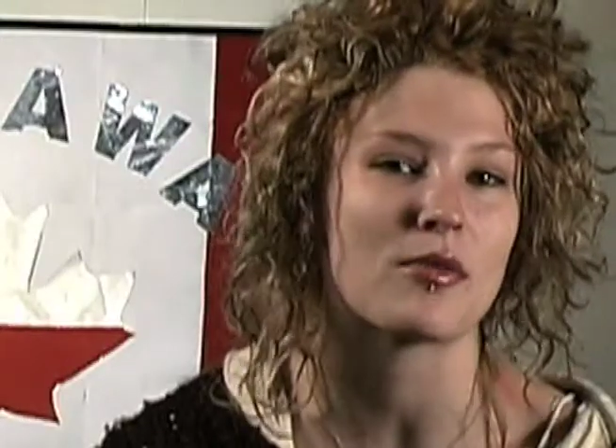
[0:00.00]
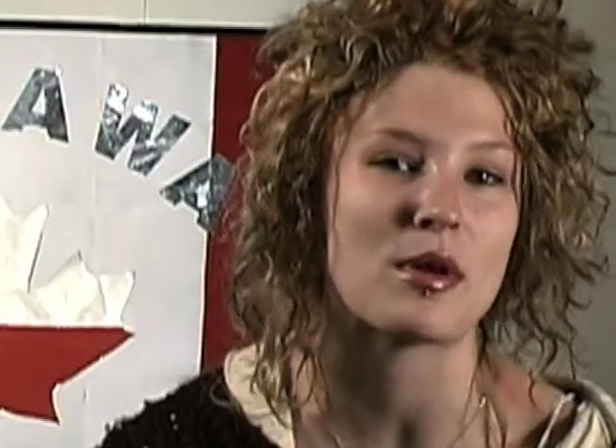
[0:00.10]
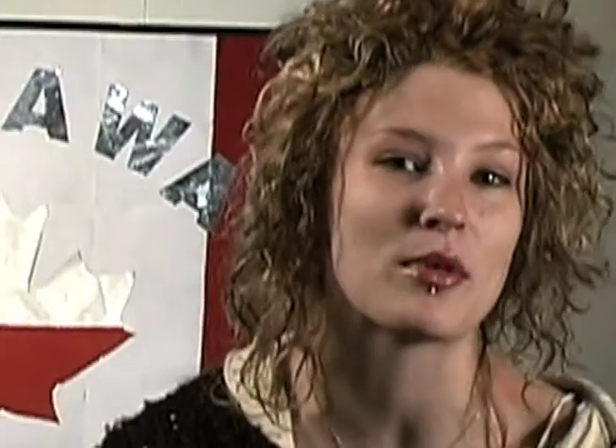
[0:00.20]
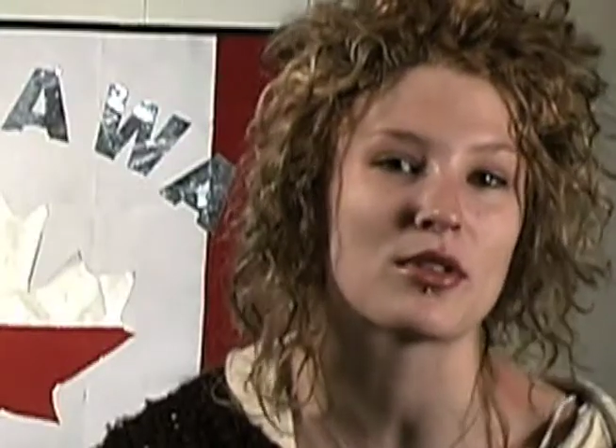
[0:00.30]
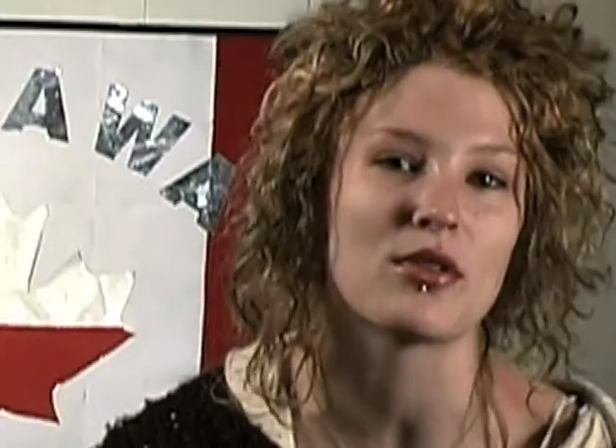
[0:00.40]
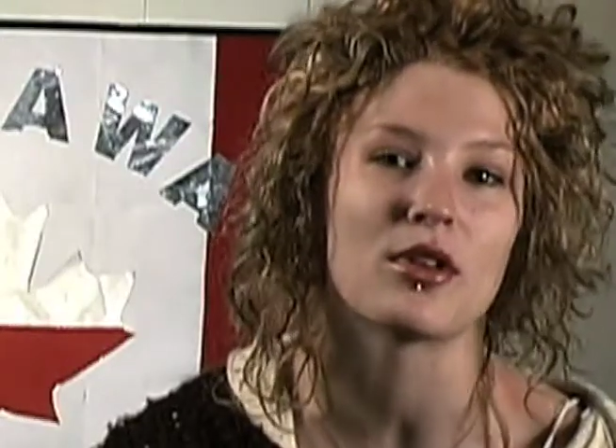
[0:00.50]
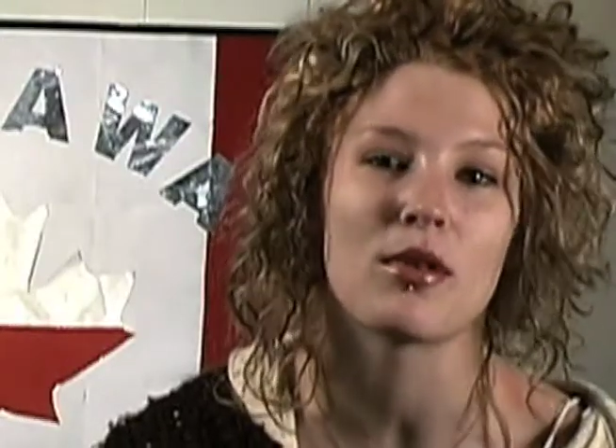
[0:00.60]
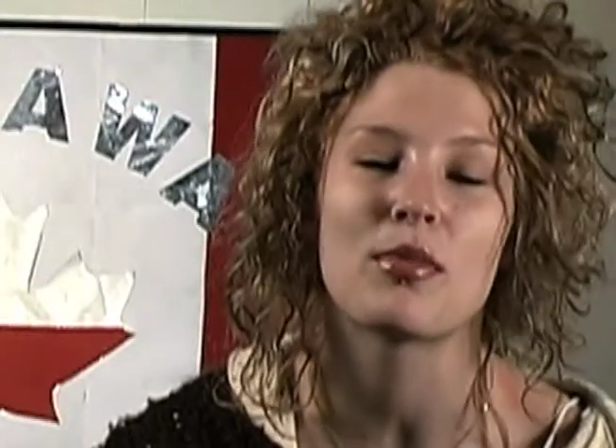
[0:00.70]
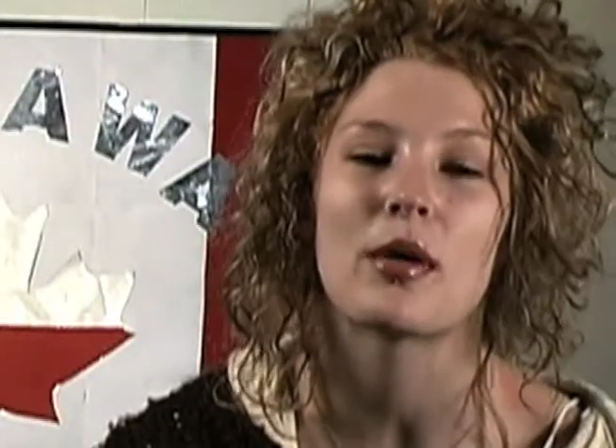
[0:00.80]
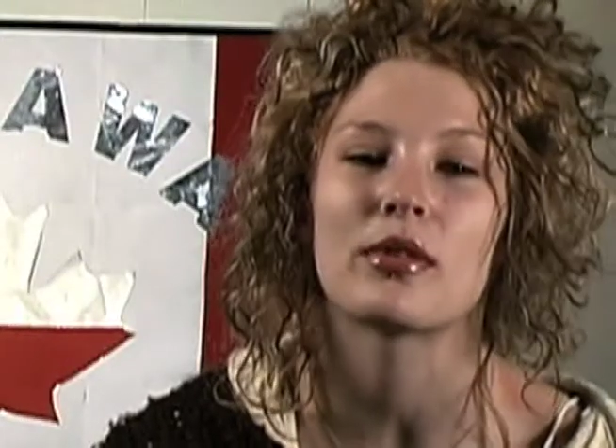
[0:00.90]
of people don't know
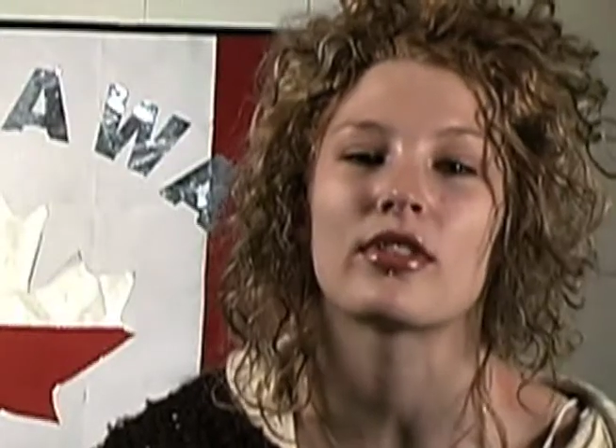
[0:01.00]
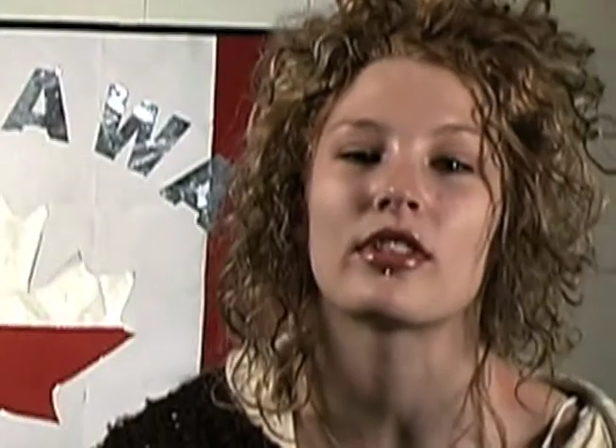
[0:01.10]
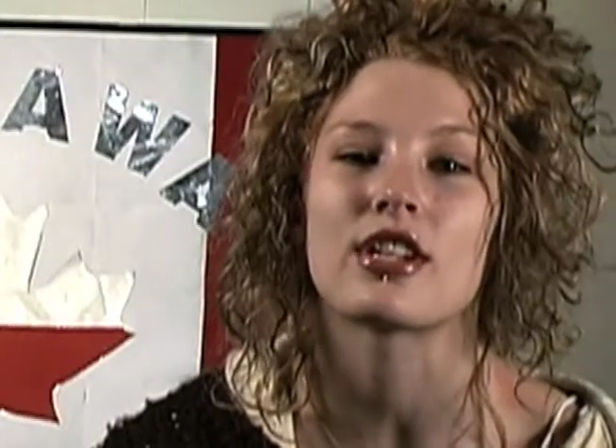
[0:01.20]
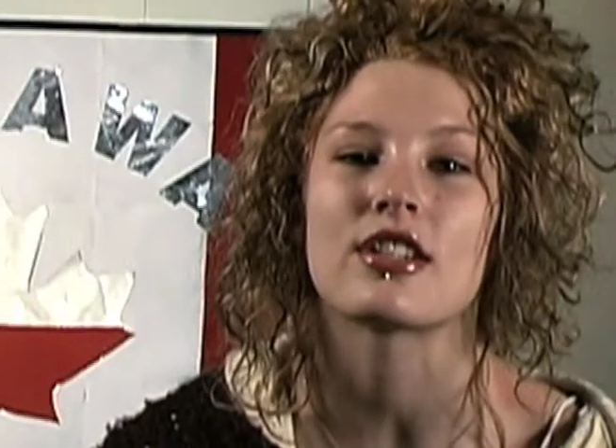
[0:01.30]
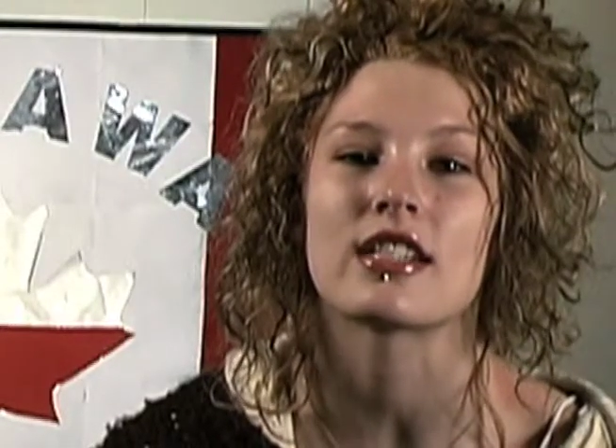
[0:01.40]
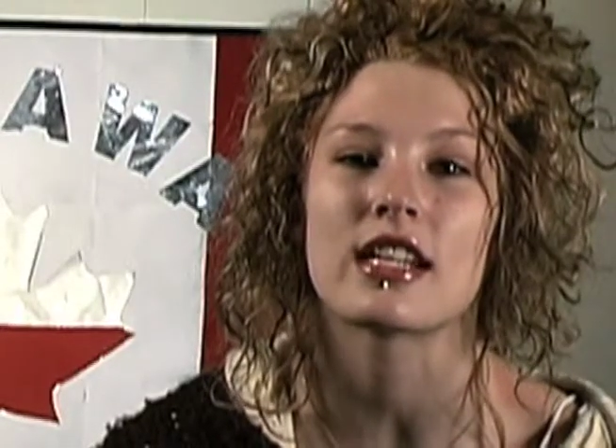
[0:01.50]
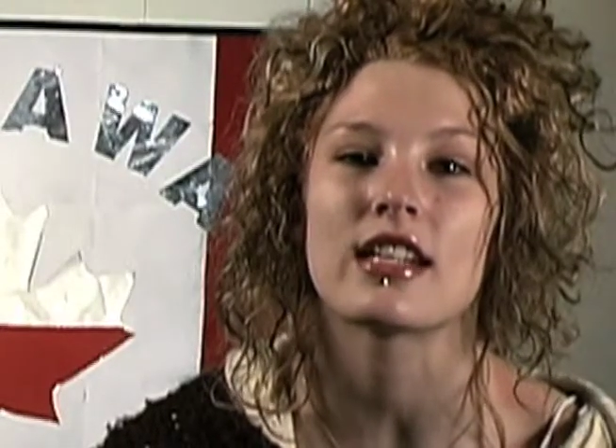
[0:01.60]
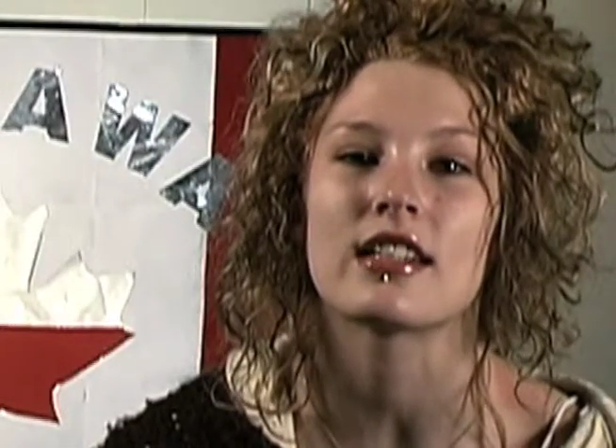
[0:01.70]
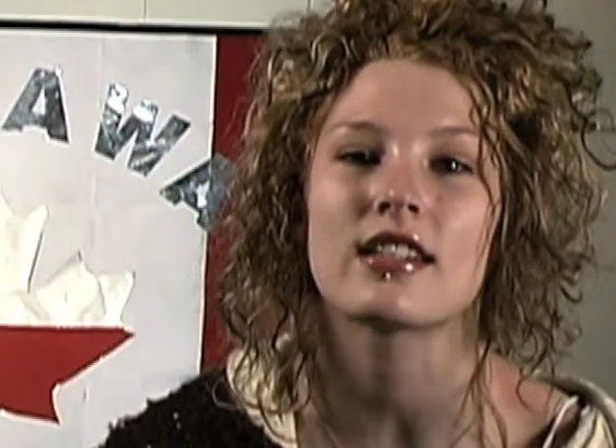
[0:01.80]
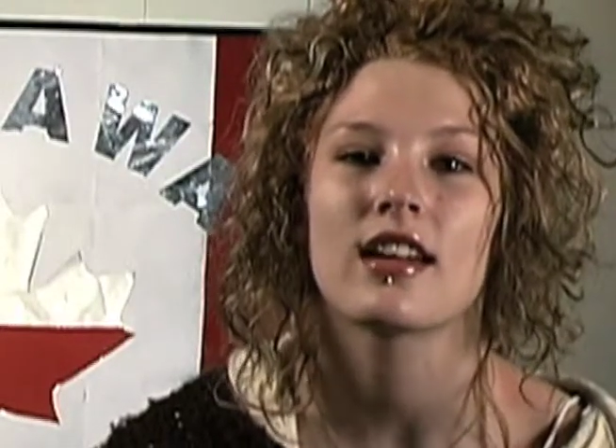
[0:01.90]
what public relations
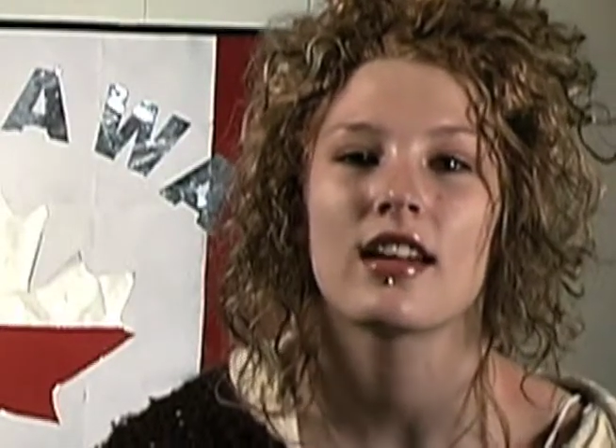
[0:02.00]
is,